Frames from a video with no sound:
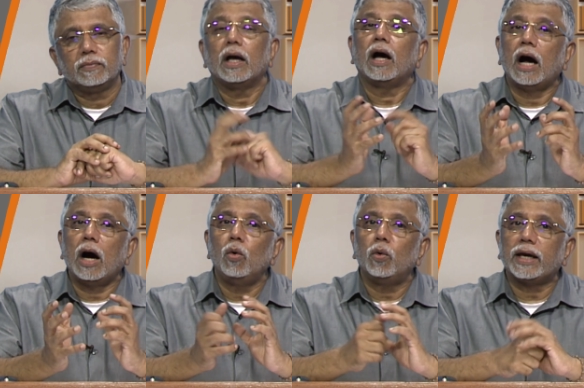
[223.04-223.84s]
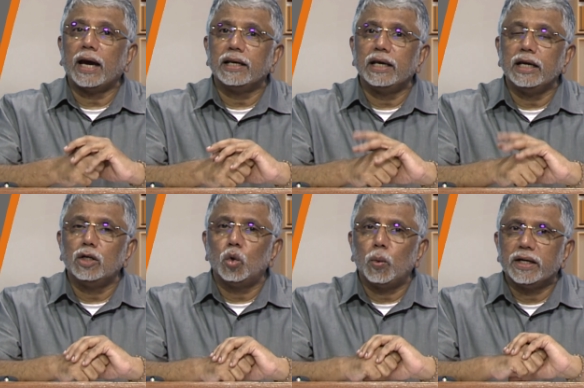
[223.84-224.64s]
How can he
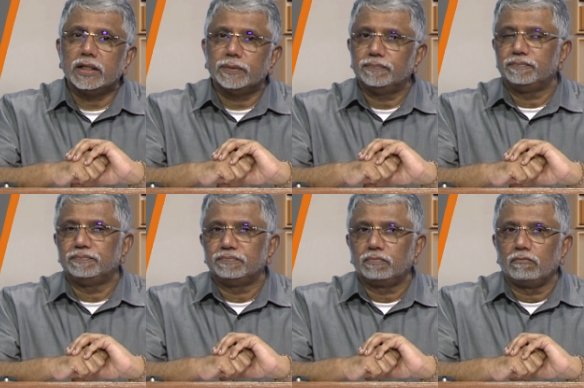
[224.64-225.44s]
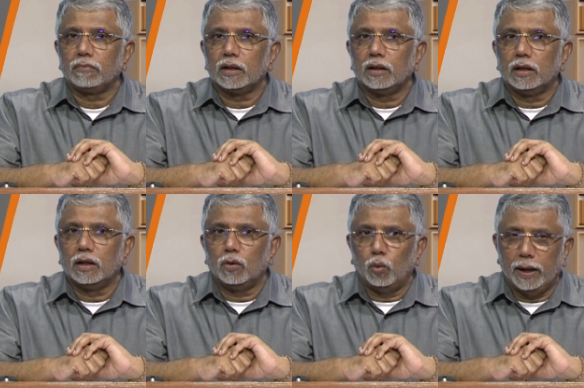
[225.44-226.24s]
do it?
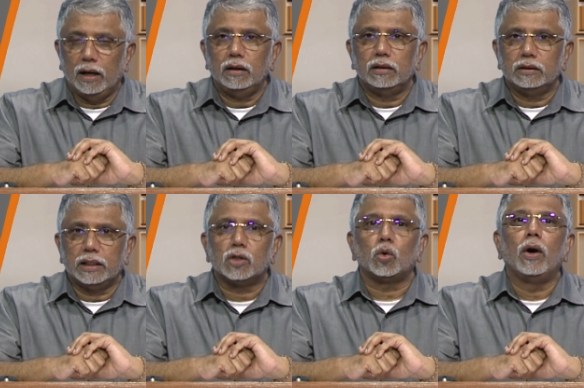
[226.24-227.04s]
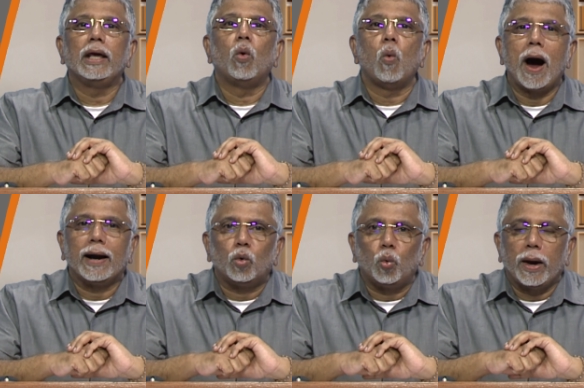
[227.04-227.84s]
Well, there is only
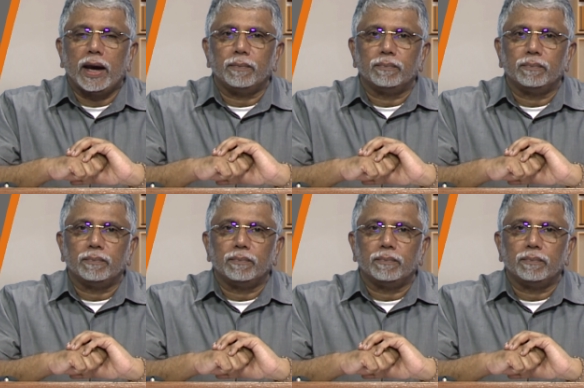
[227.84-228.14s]
one way.